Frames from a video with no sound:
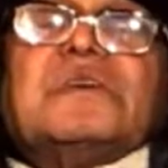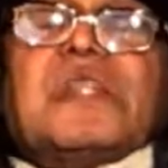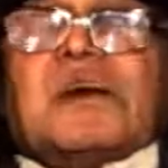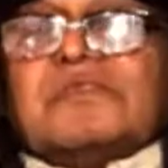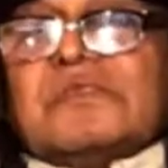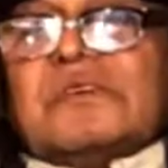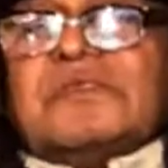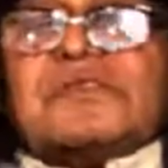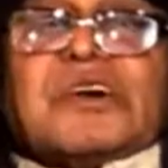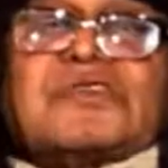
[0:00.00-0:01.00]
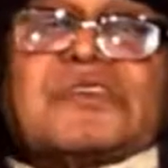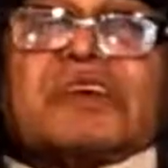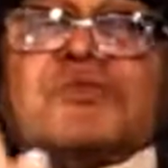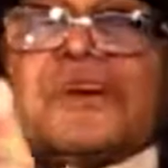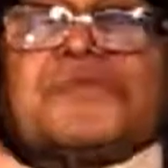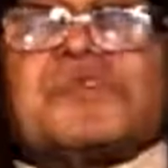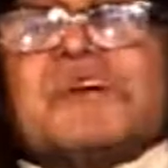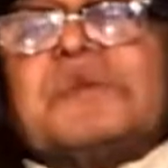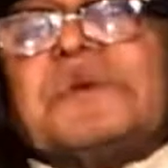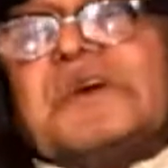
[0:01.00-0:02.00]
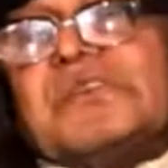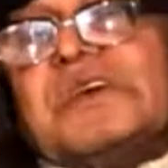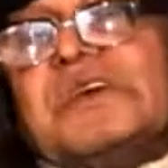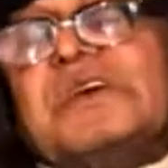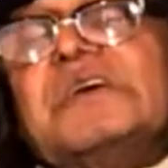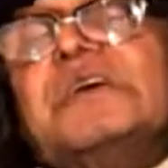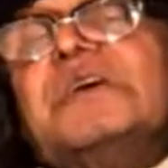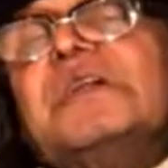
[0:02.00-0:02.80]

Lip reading: Now, just as we have said about the